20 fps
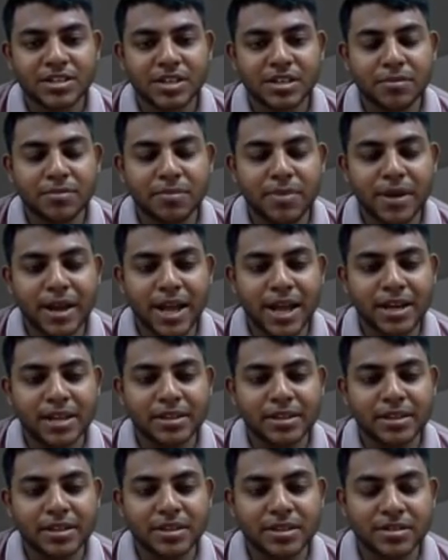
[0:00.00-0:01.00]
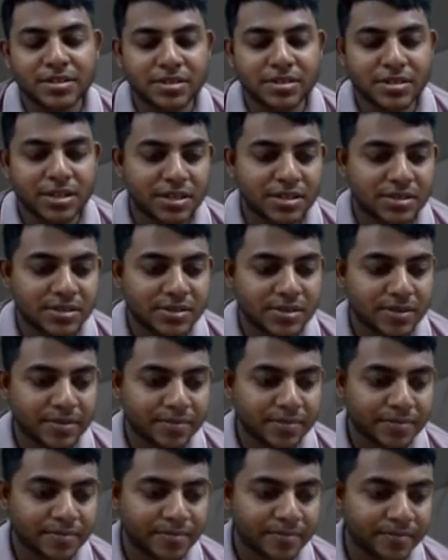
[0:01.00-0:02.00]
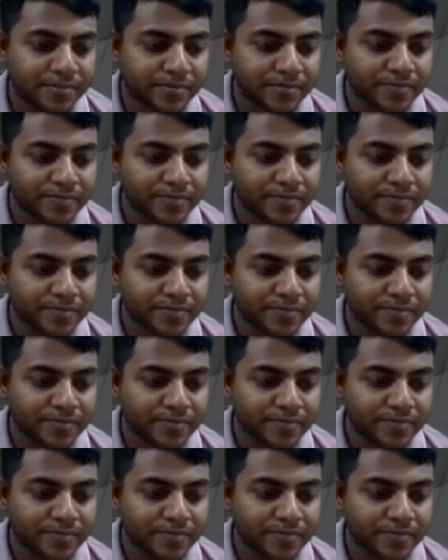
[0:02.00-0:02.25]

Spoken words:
action plan in the districts.